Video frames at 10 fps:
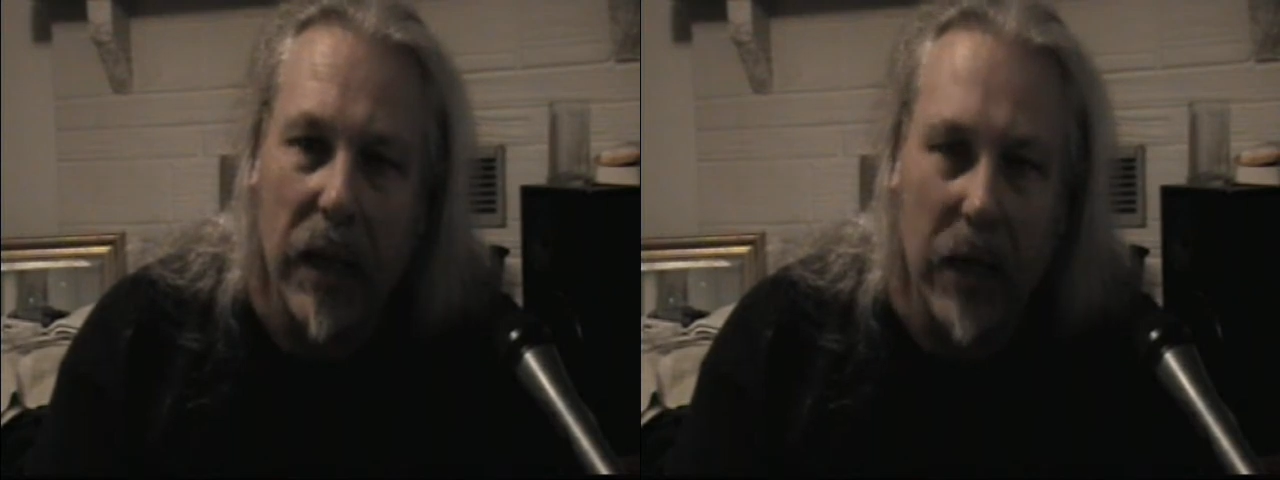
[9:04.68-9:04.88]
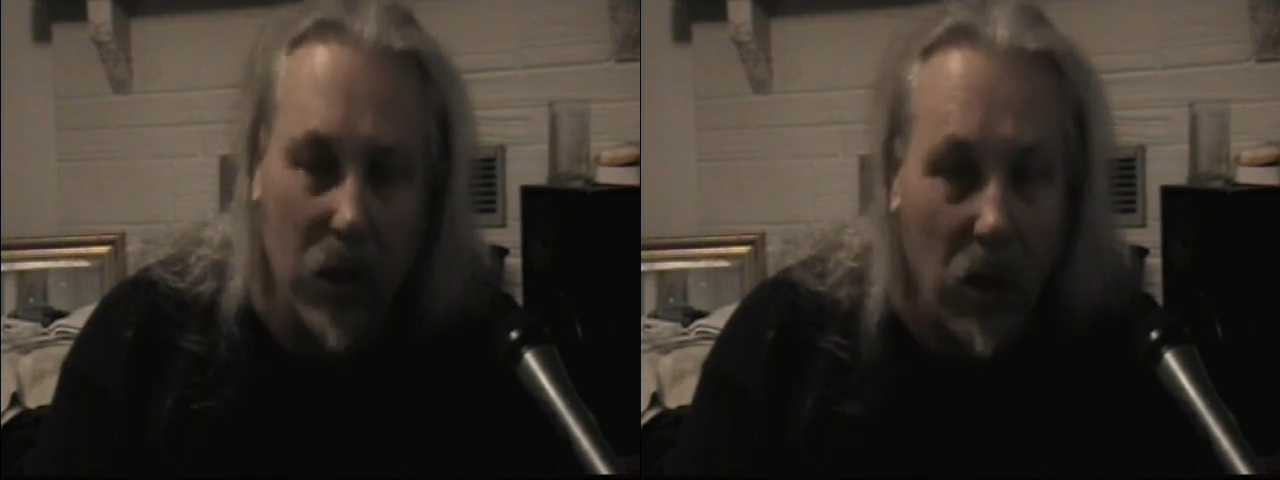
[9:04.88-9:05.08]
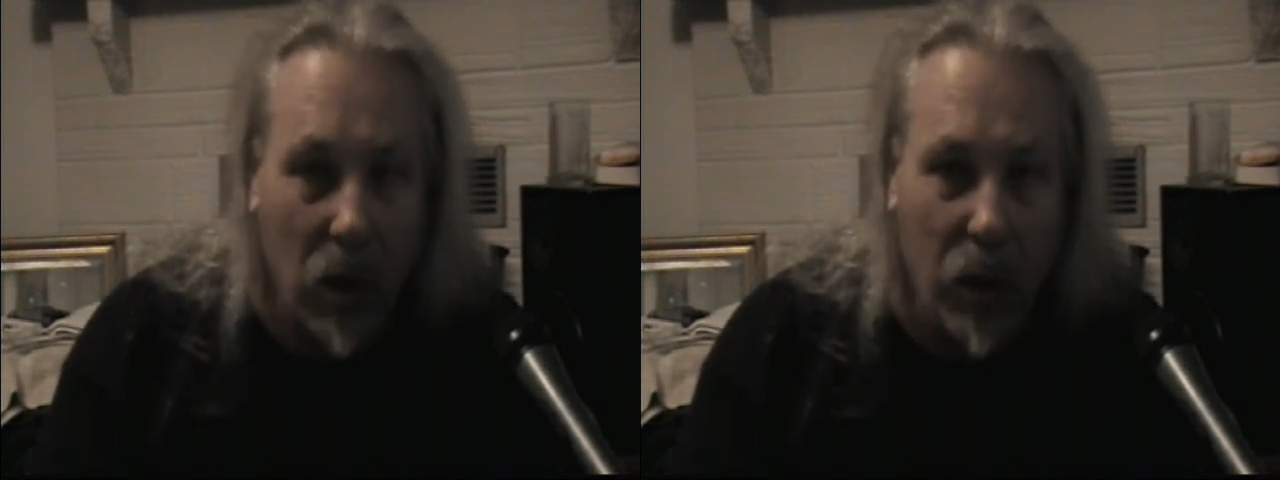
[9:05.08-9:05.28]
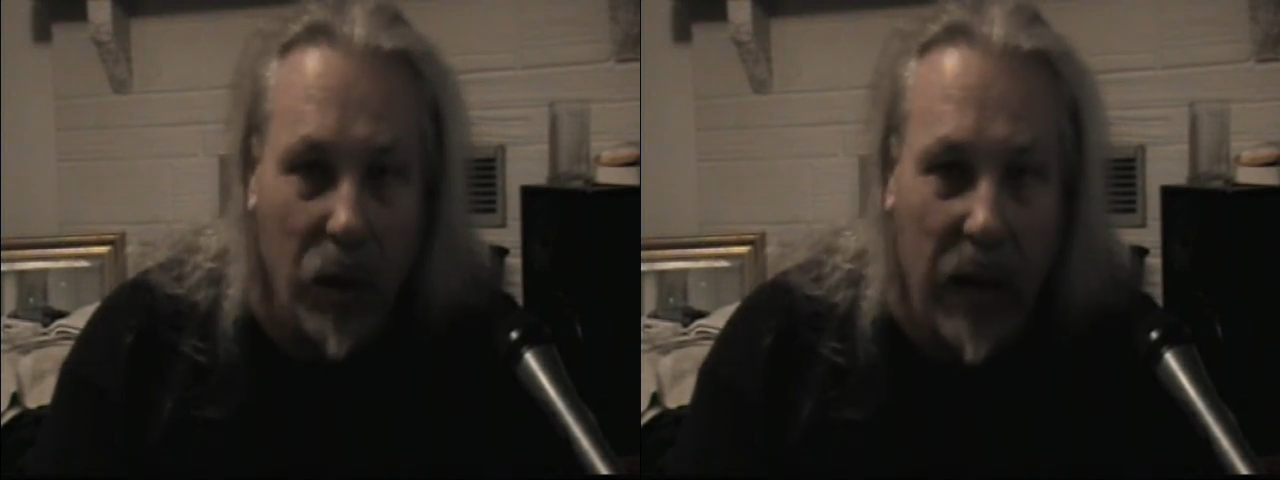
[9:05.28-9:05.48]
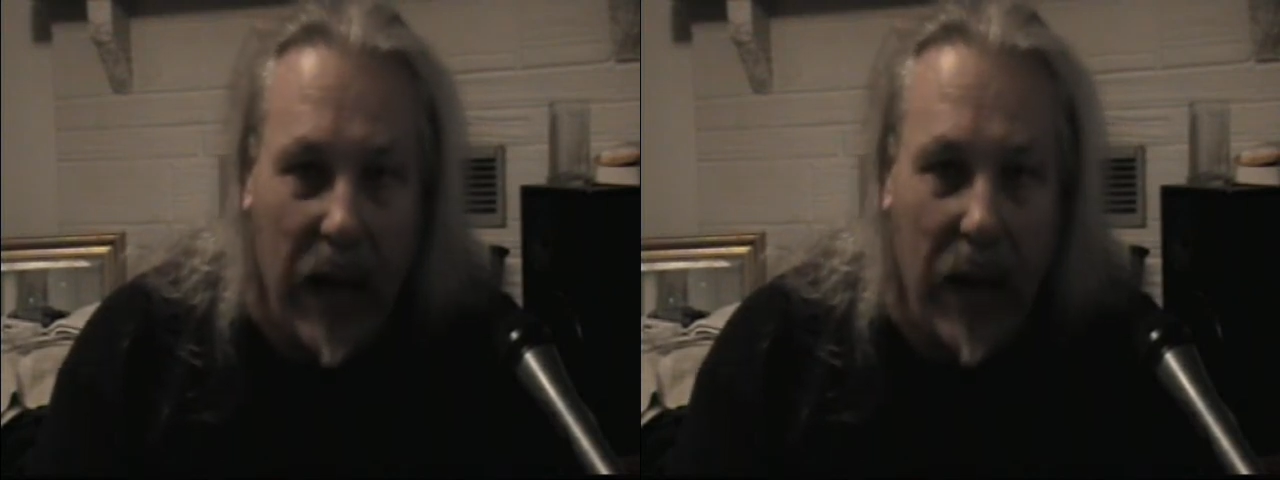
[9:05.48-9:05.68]
And as long as
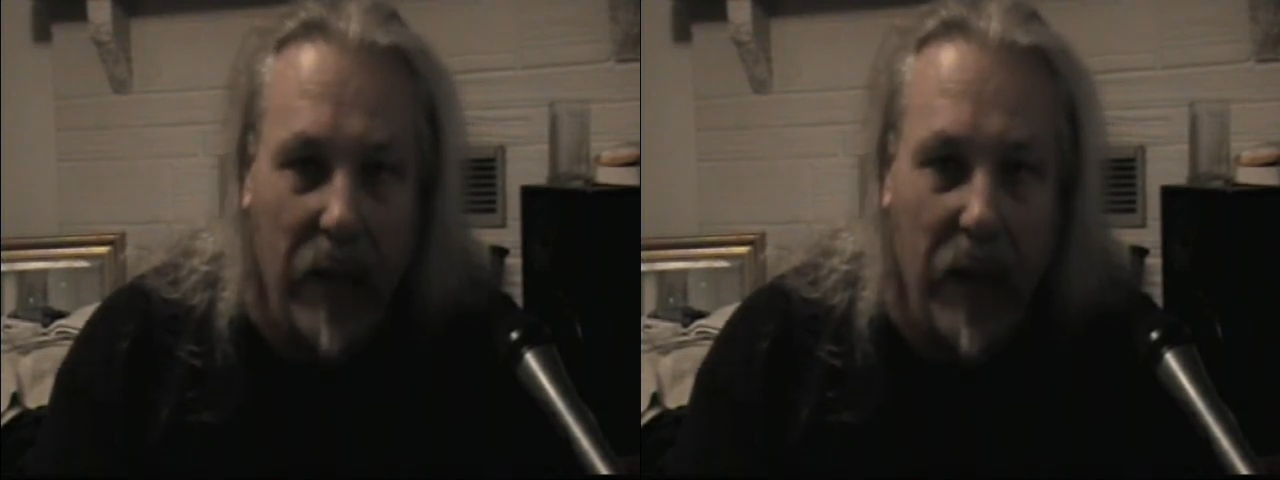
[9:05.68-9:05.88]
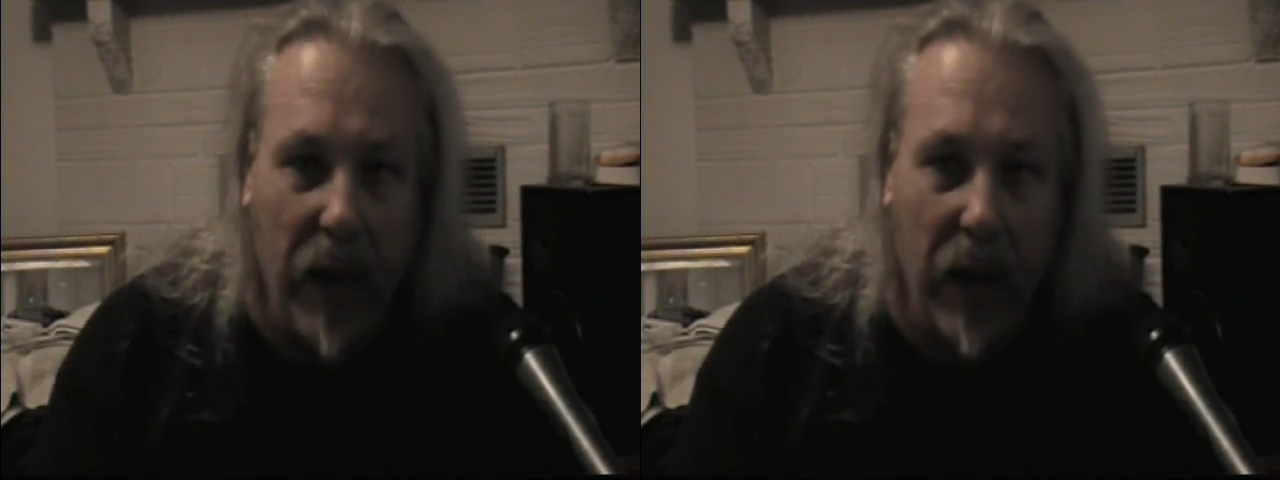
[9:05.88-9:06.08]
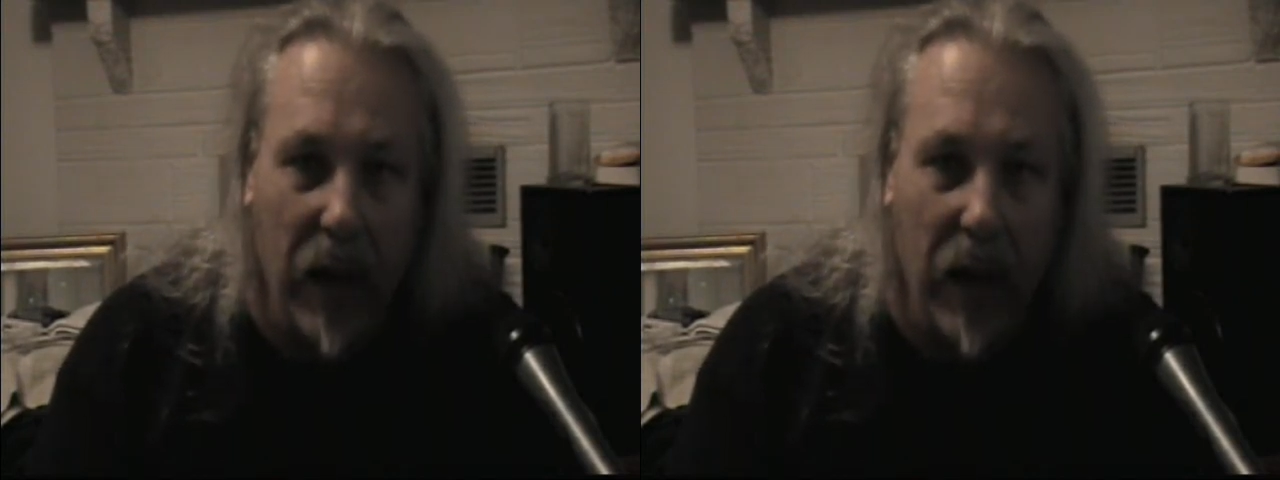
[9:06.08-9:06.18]
we have a